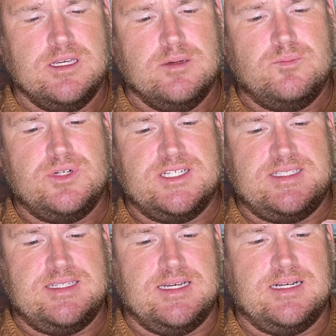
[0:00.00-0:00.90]

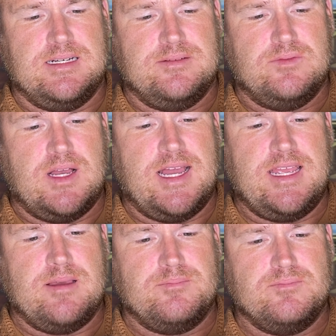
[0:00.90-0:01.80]
But I
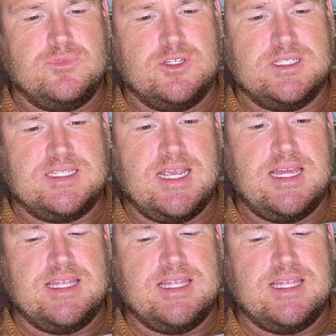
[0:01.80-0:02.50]
am going to say